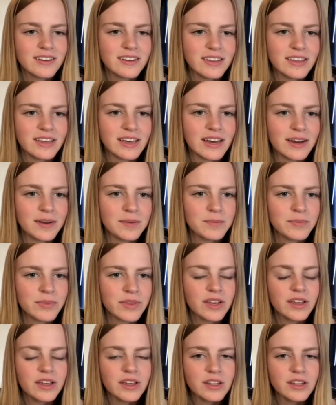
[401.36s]
Yeah.
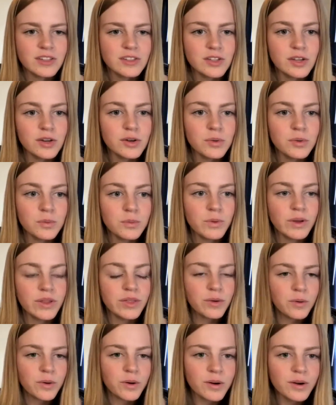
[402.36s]
So with
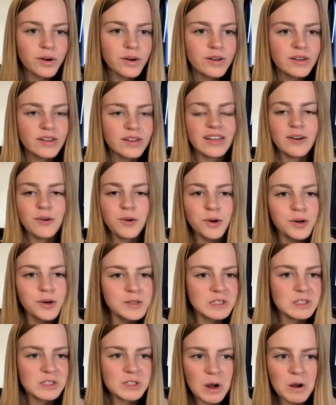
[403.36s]
horror
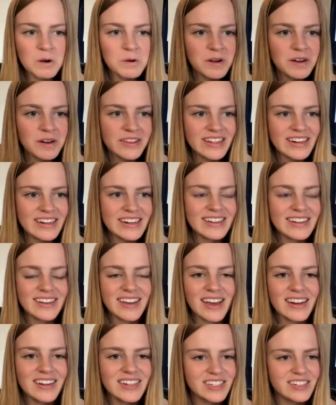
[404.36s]
is a genre that
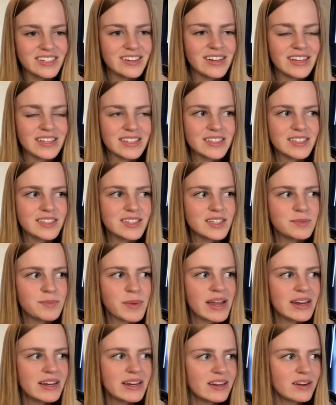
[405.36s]
kind of is
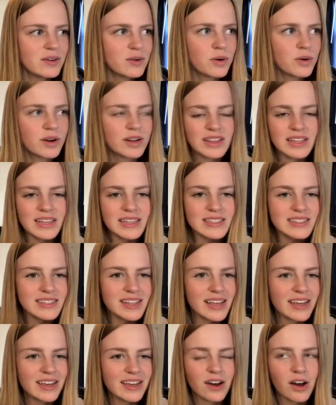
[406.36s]
dependent, or at least
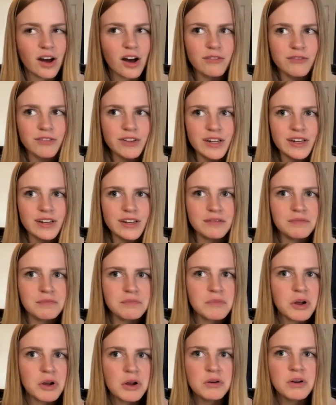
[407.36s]
like
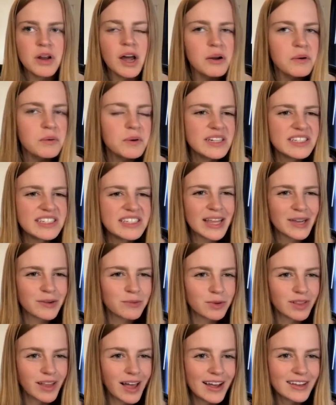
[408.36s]
often, I don't want to say like
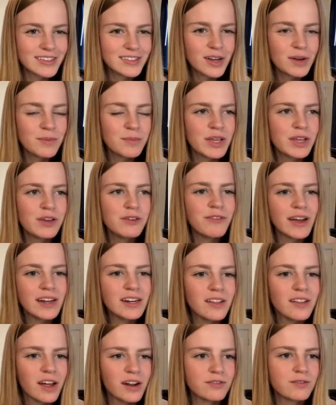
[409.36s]
relies on, but you find
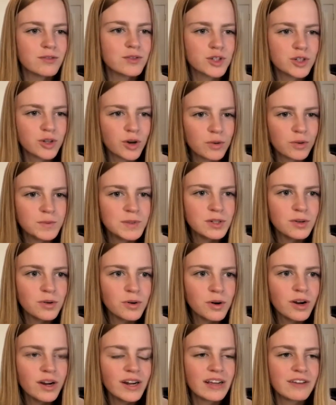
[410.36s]
a lot of tropes in
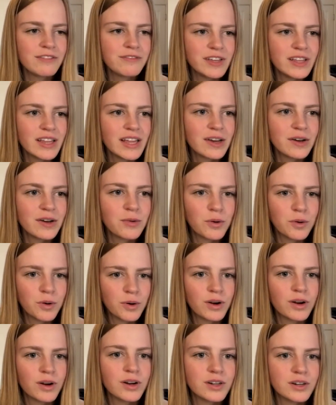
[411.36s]
horror. And I feel like
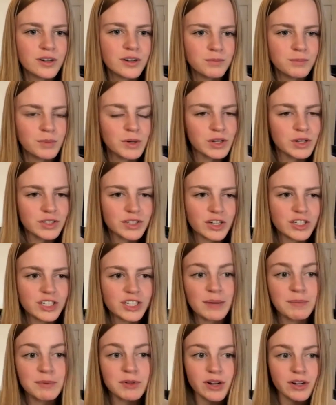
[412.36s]
horror books are
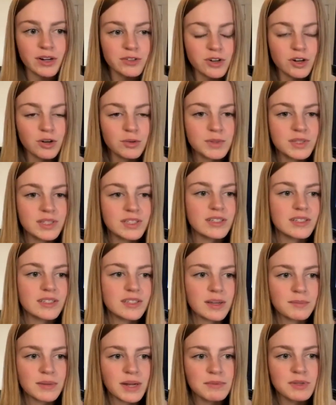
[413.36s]
shaped around tropes
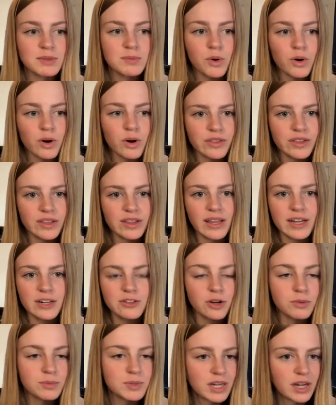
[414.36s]
sometimes more than like
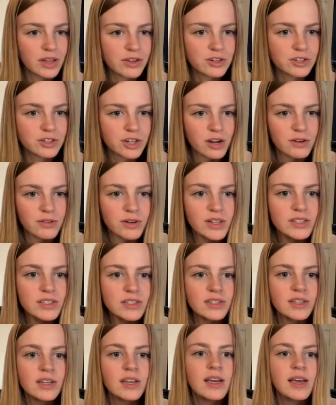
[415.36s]
tropes in other
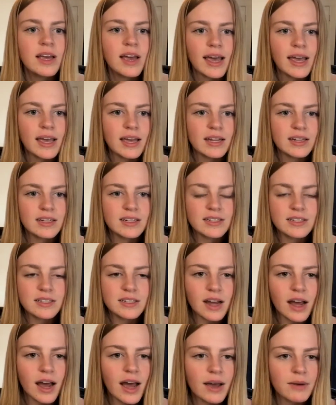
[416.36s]
genres. And
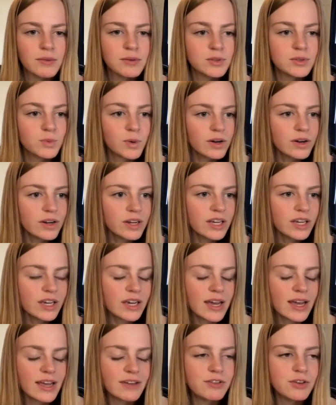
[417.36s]
I was wondering
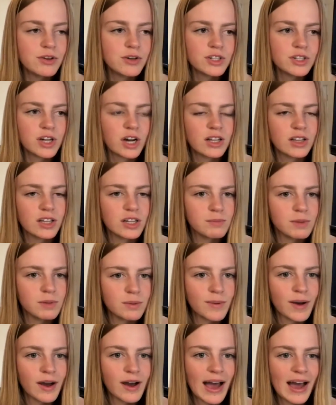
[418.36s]
if you could talk a little bit
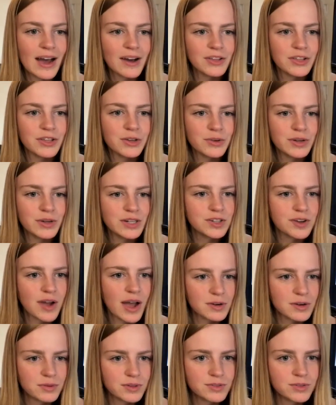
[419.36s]
about how you
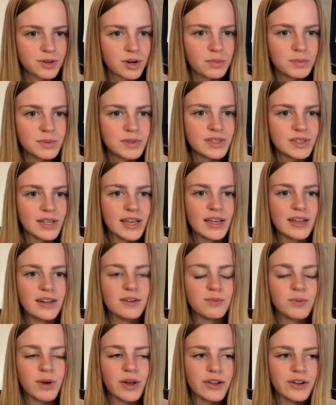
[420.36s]
interact with tropes
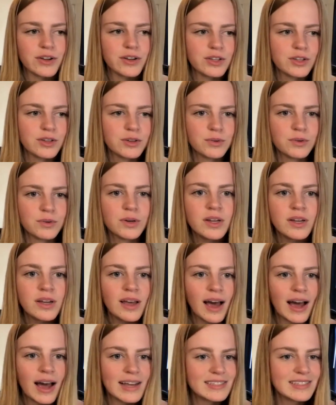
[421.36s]
and whether you
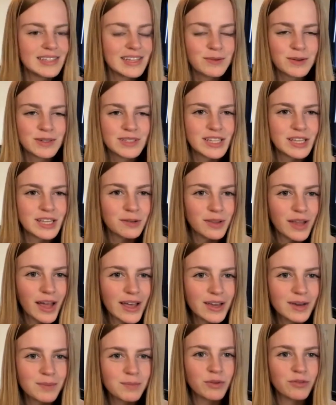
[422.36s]
isolate ones that you
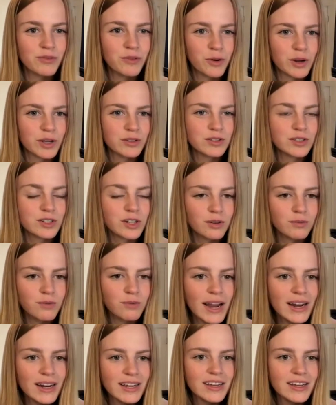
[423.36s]
like before you start
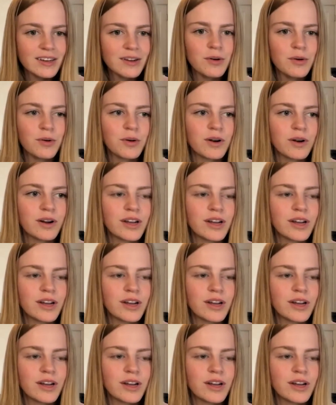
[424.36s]
writing, or